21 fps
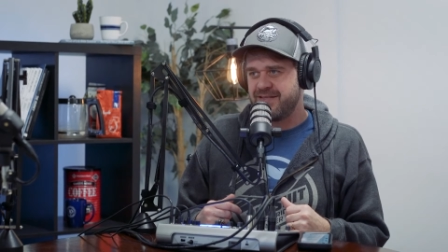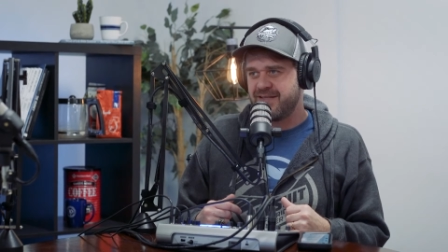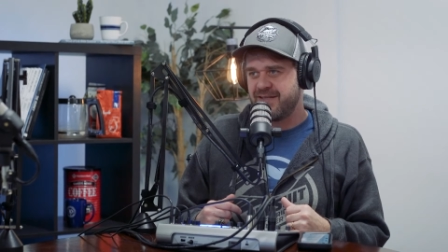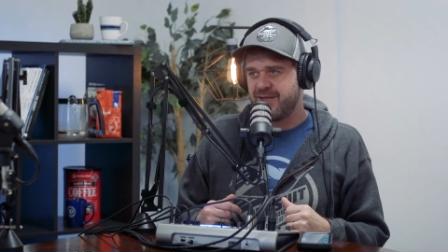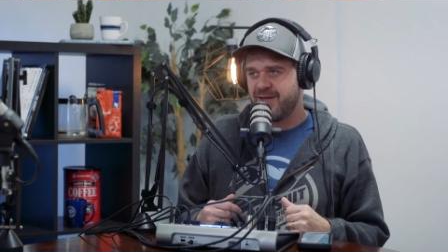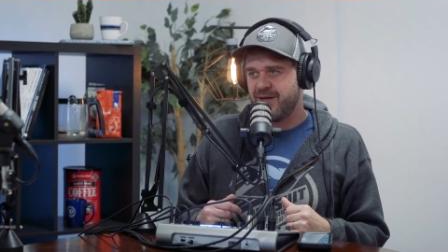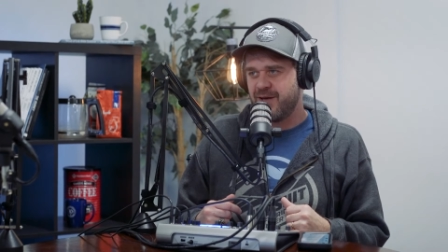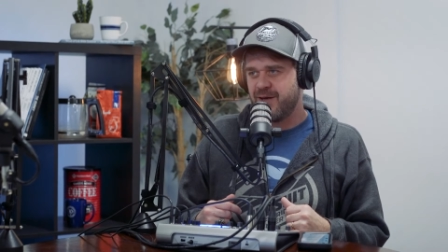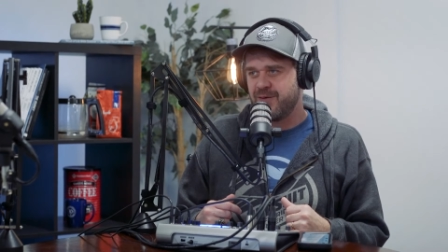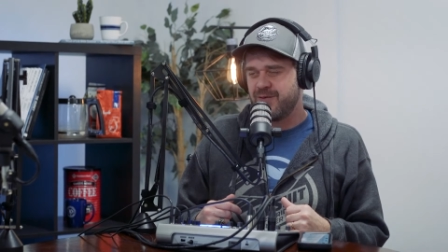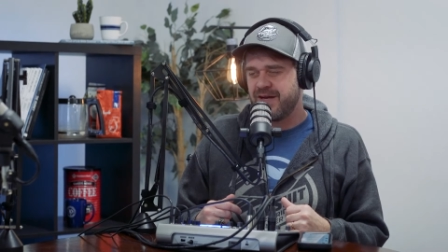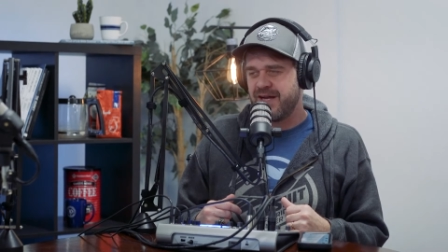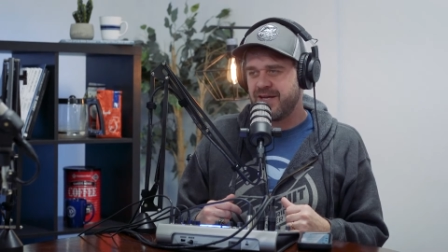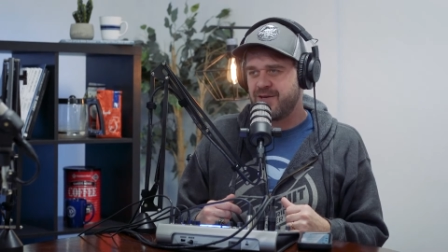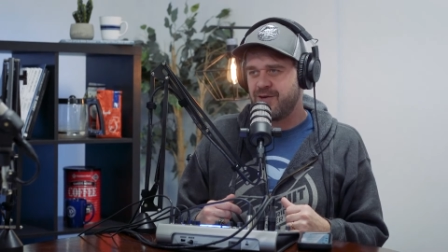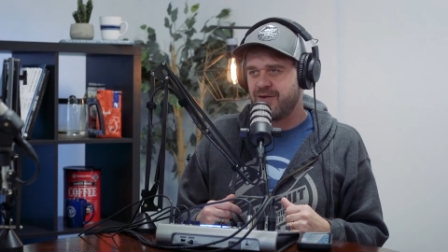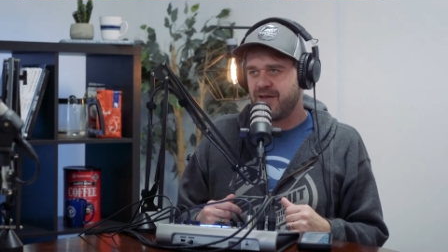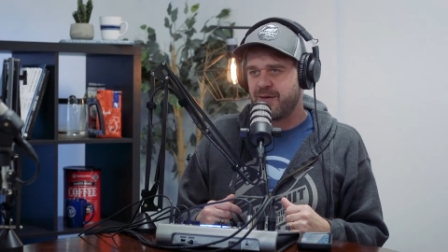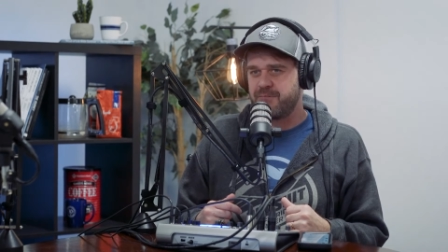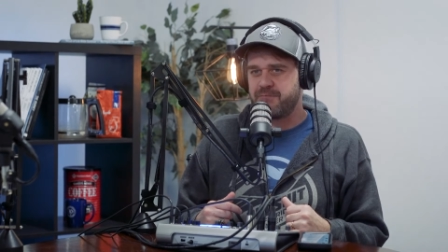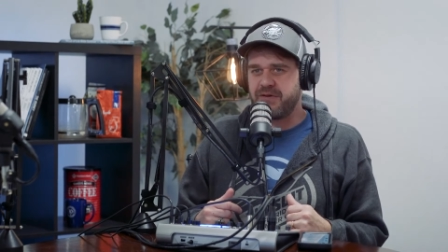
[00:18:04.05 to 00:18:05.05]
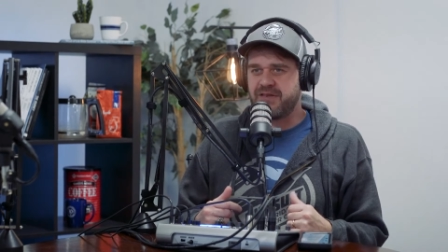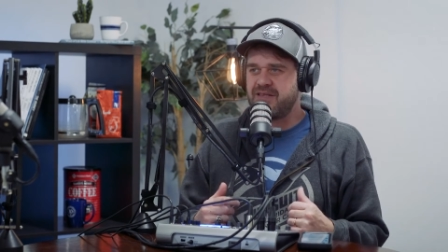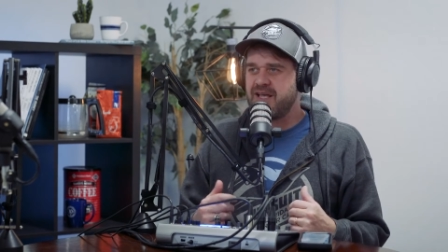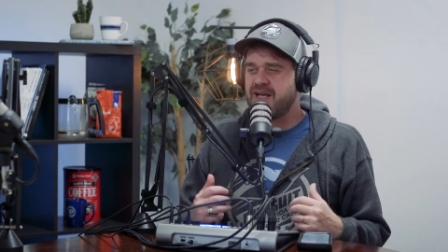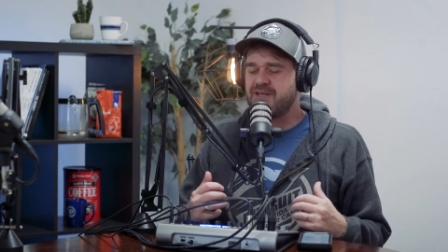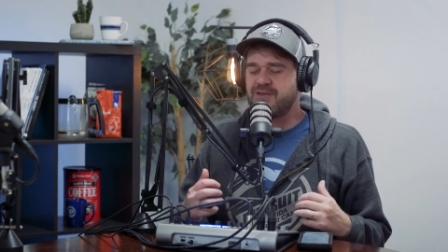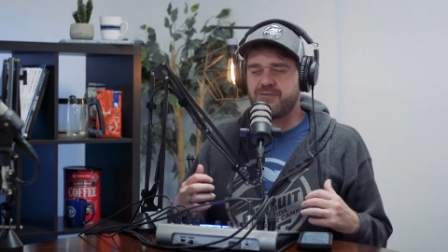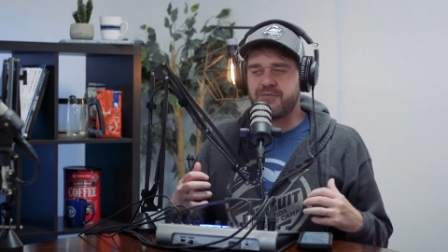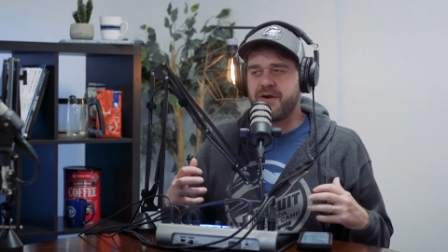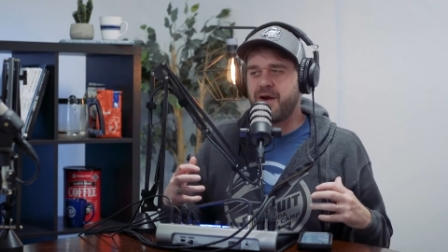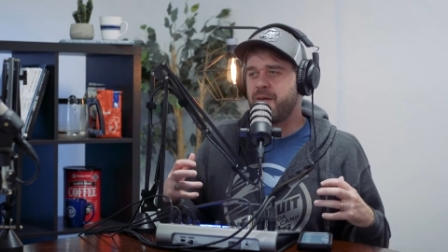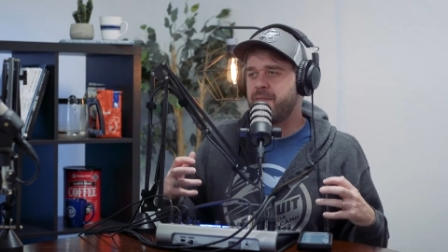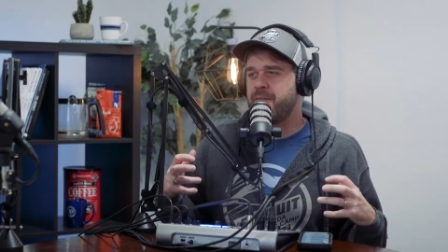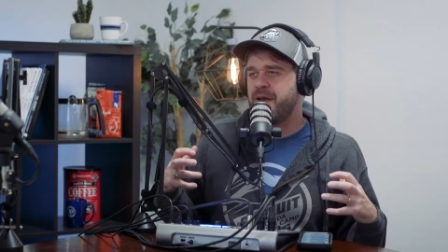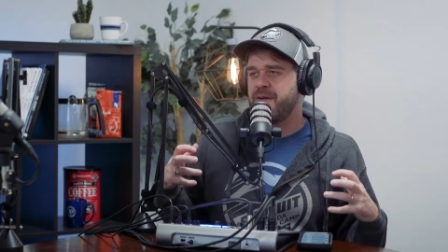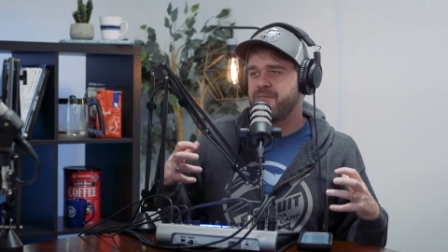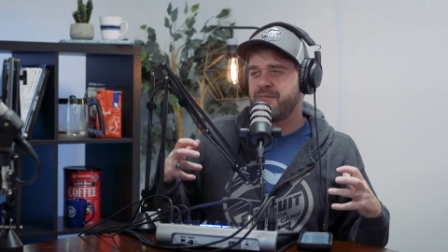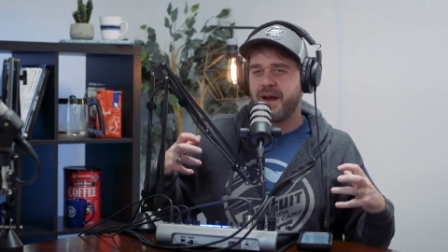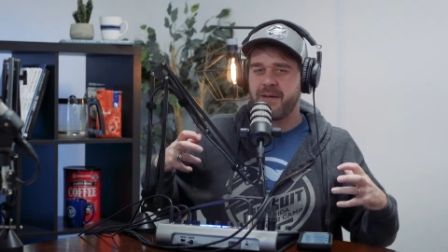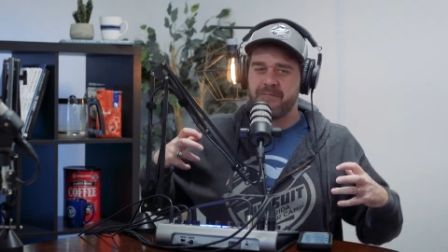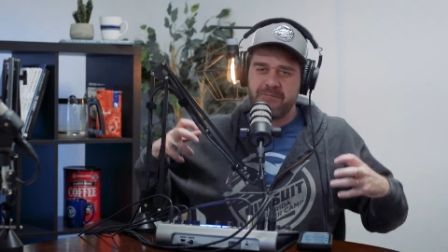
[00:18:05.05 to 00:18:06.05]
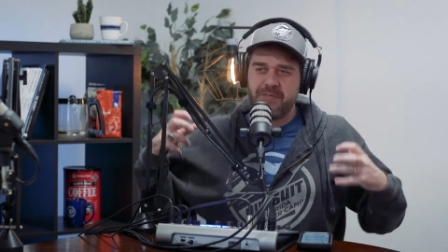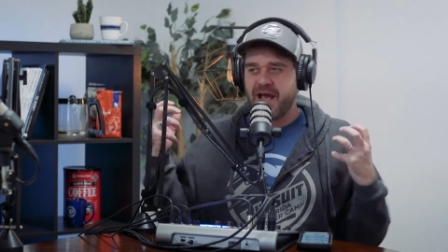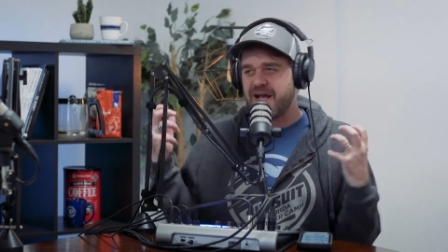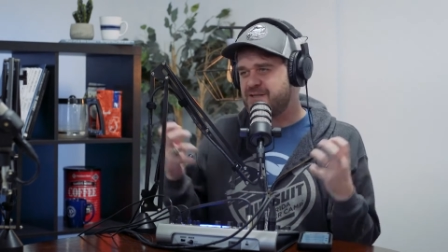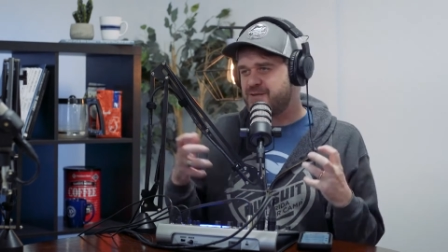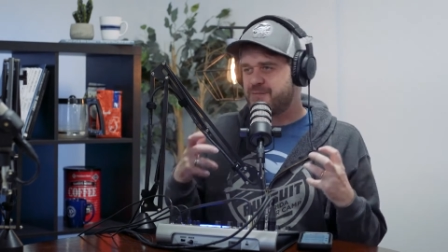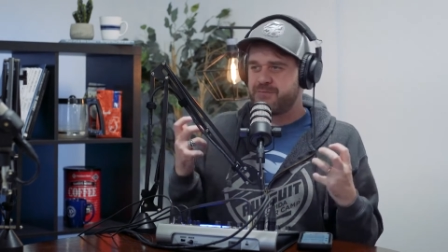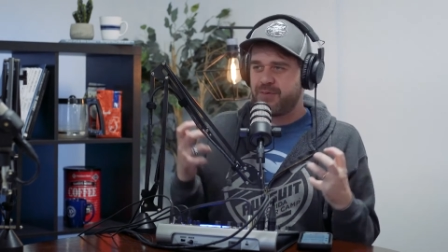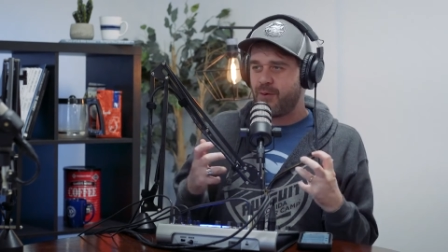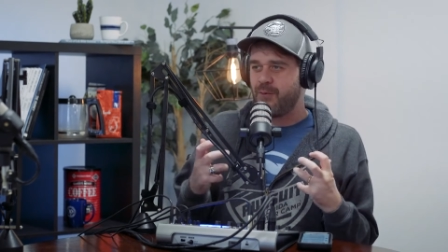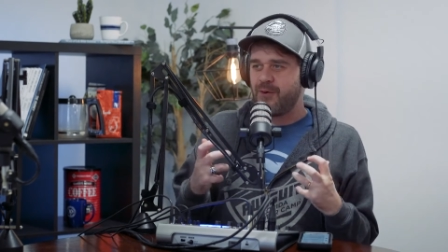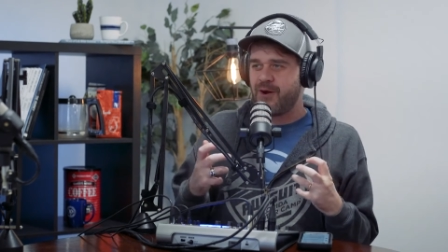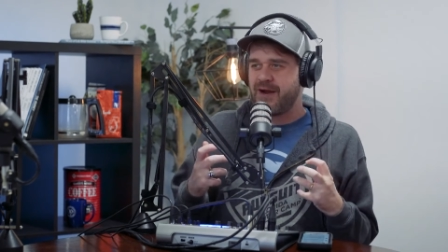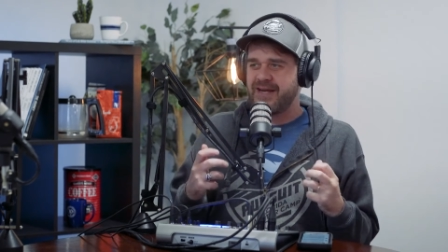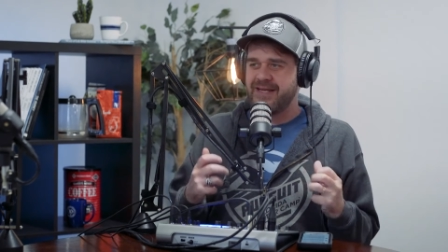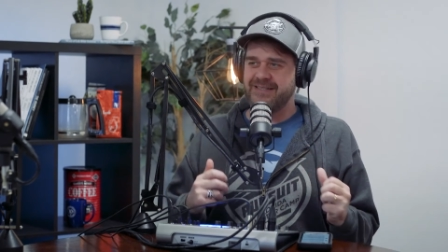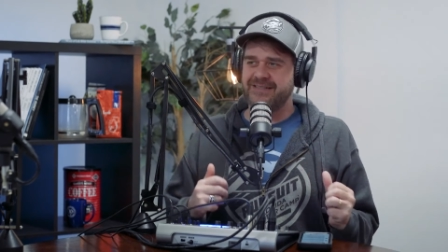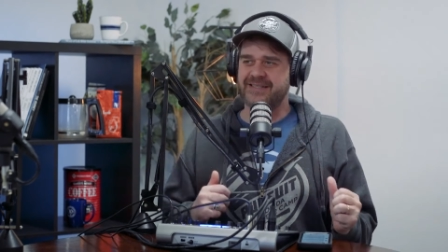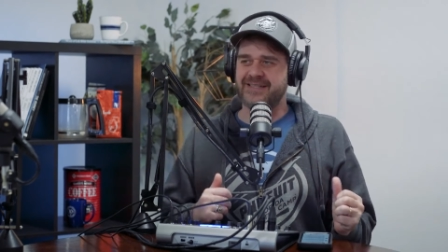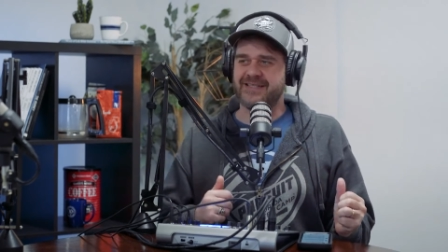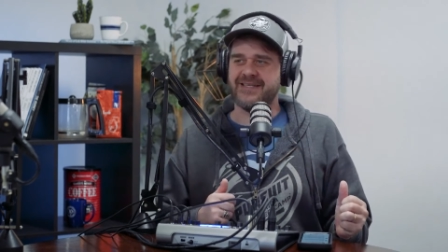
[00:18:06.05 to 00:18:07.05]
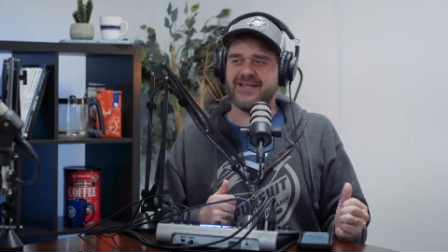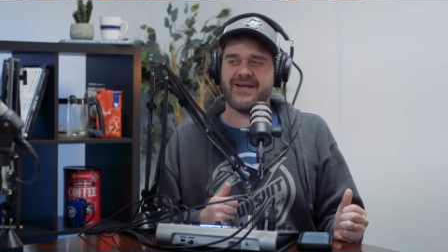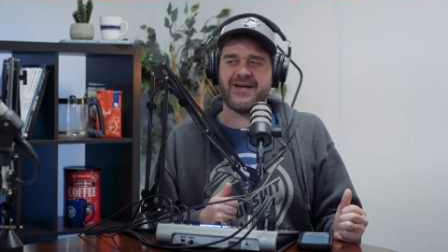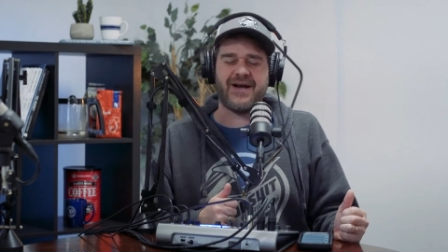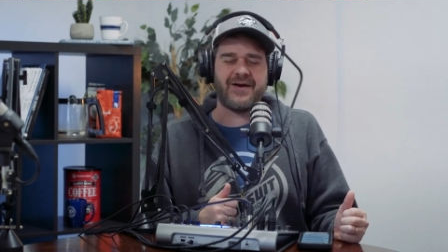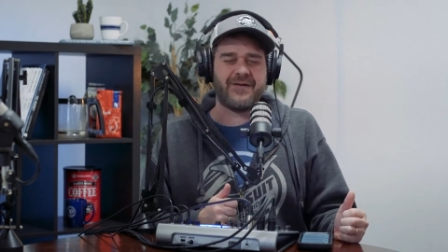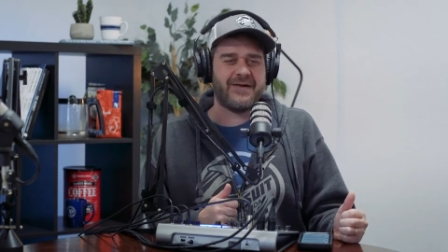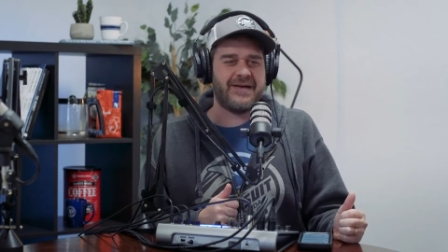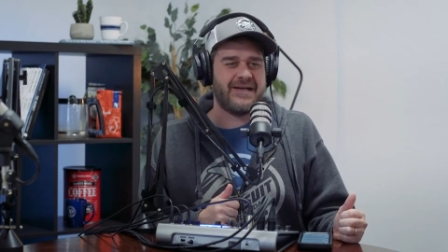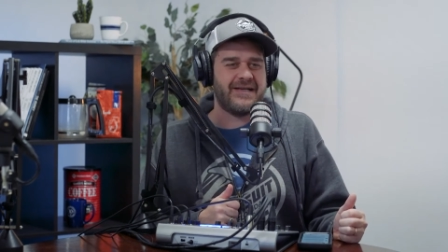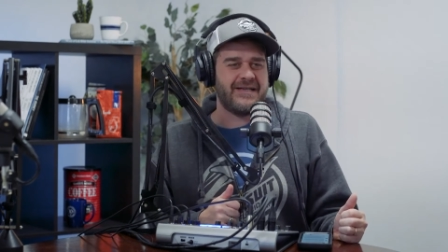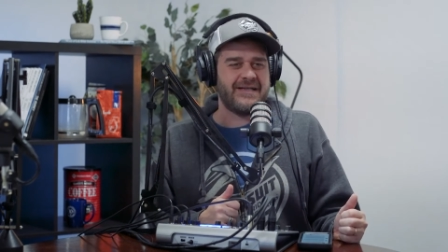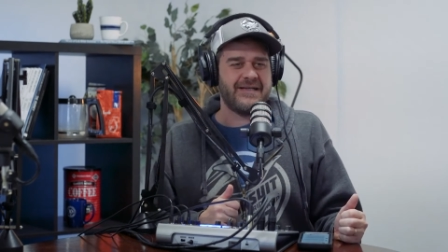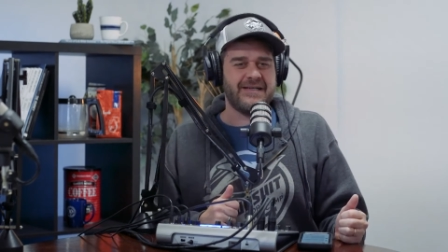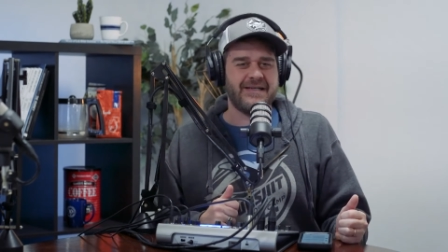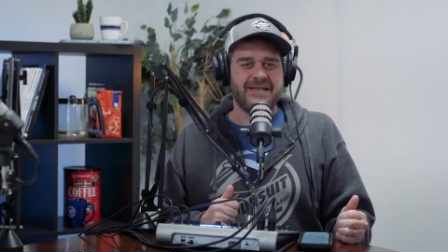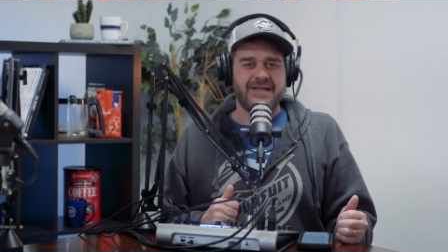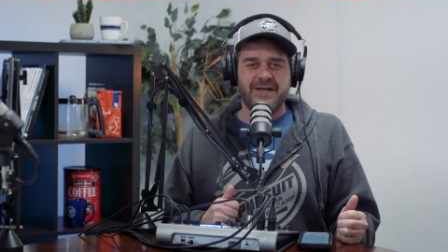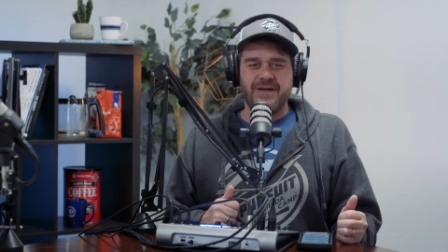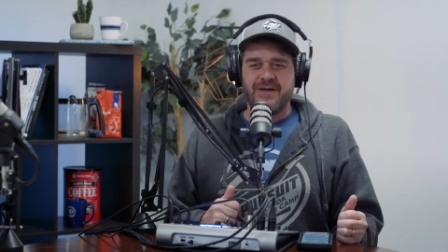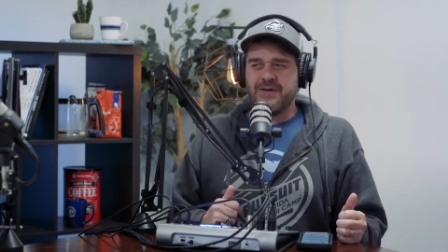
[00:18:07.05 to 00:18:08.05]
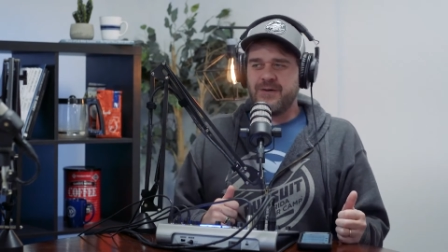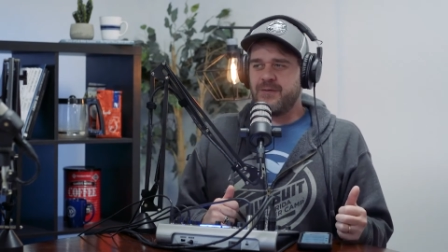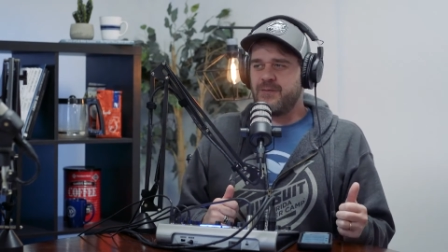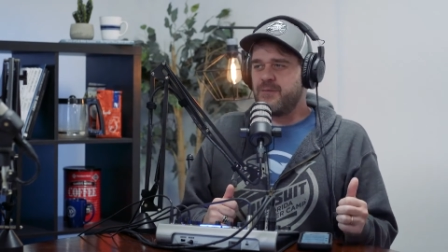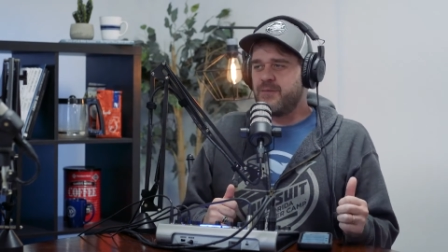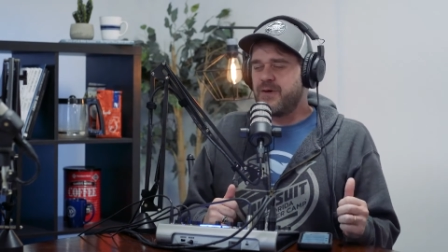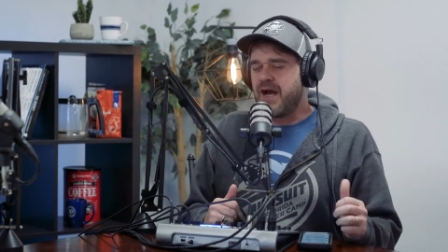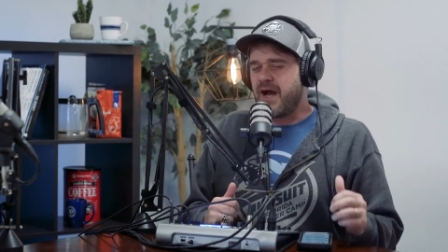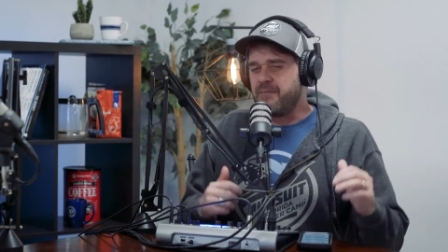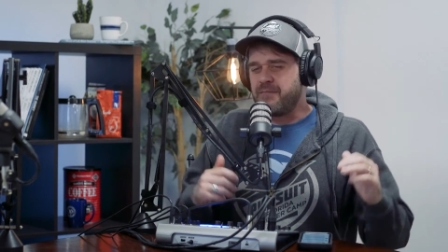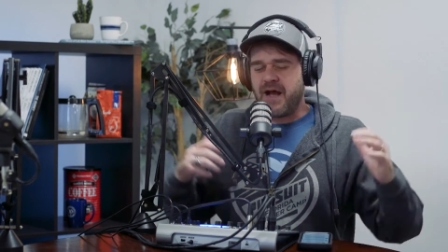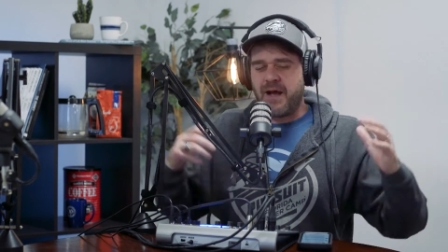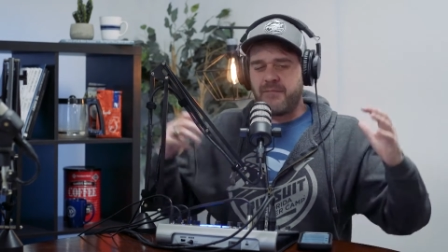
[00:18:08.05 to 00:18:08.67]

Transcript: ago. And you're like, but that's when I made my best point. And yeah. you know, yeah, uh, I'm, I'm